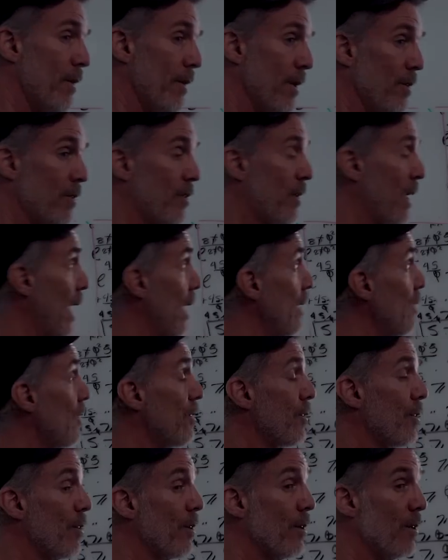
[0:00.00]
in this
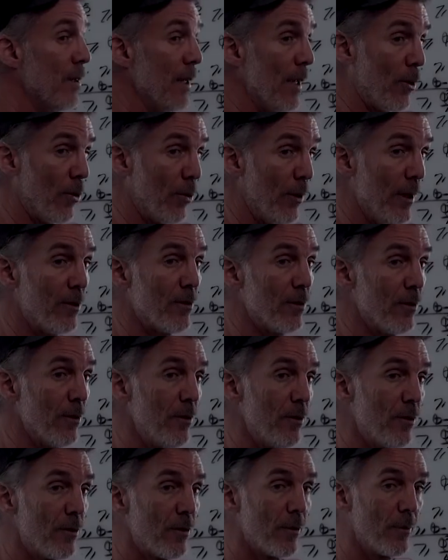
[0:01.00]
case
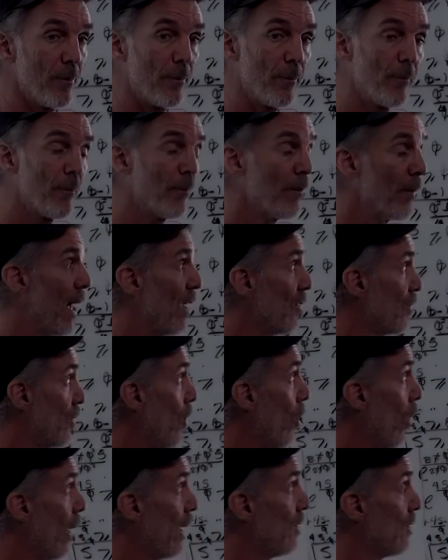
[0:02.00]
decreases as
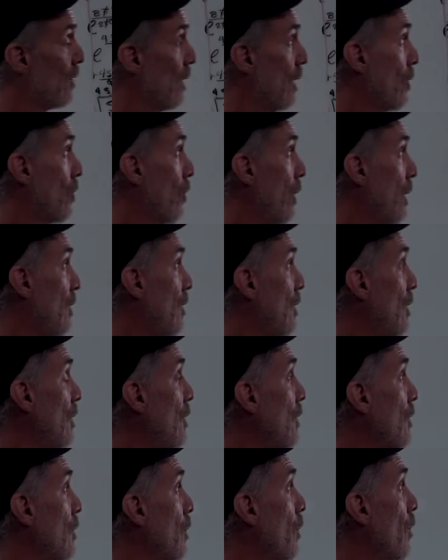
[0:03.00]
noise
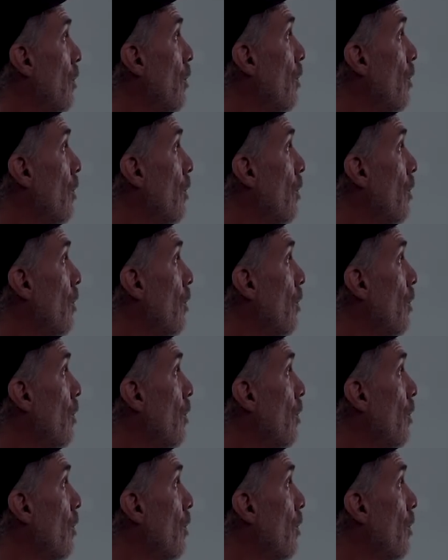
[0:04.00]
increases,